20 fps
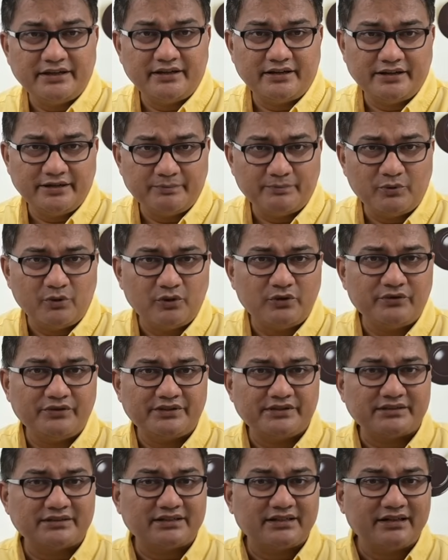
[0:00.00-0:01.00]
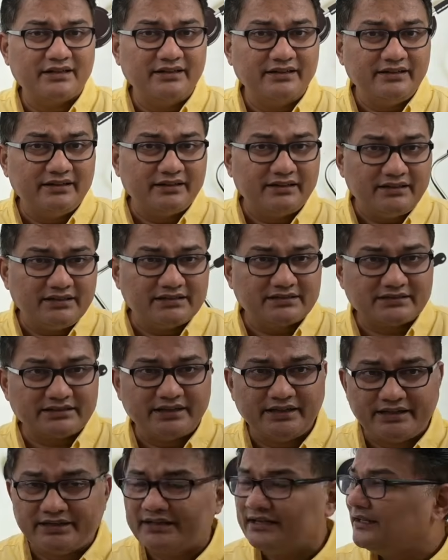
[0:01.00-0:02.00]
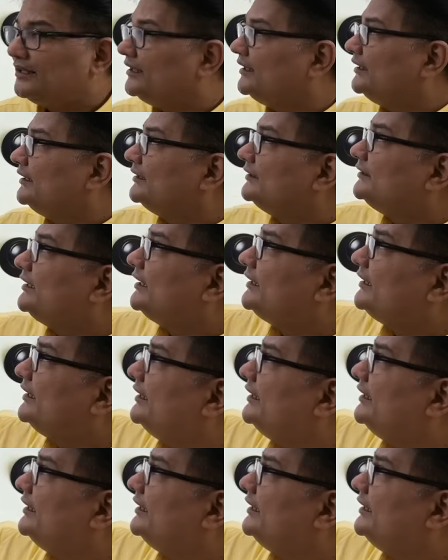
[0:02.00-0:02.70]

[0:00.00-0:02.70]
a report which has clearly said that